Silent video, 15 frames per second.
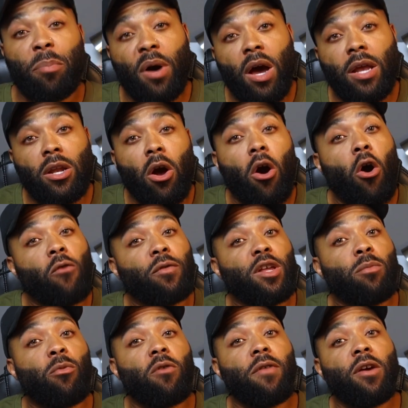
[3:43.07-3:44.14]
But
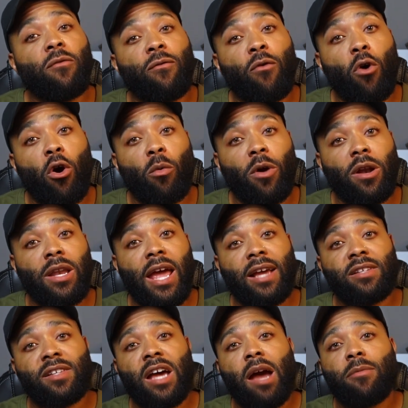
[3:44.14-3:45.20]
hopefully moving forward,
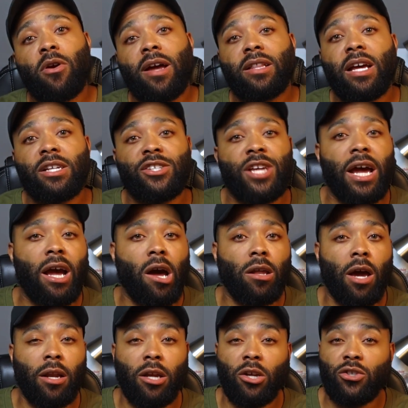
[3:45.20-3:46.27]
next time you're at that checkout
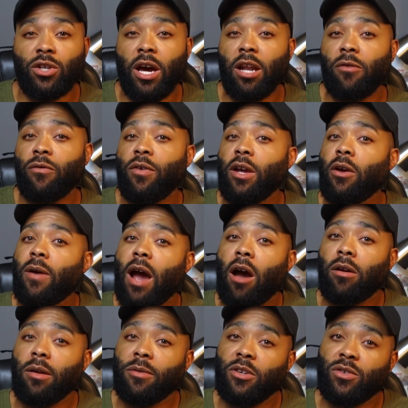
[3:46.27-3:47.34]
line and you're trying to figure
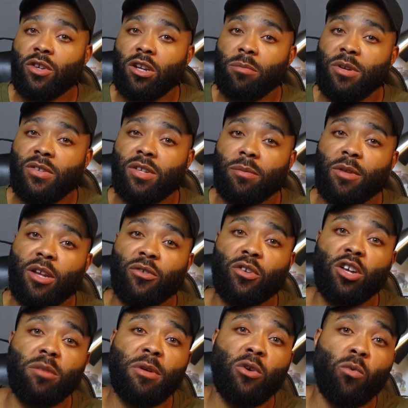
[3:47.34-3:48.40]
out if this is going to be something that's
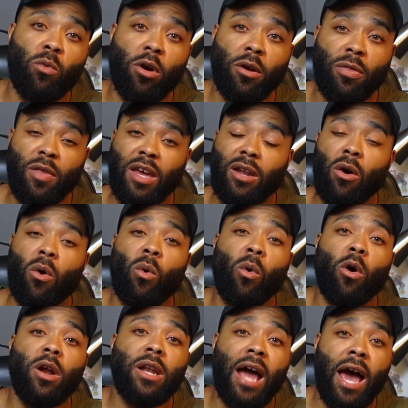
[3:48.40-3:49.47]
going to be worth it
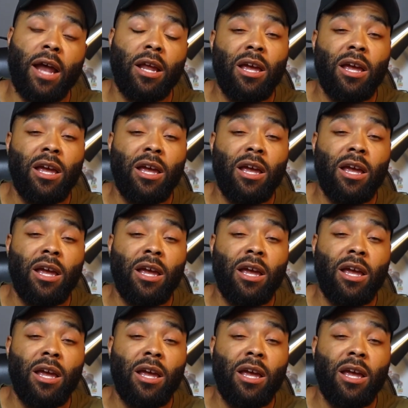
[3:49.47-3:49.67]
or not,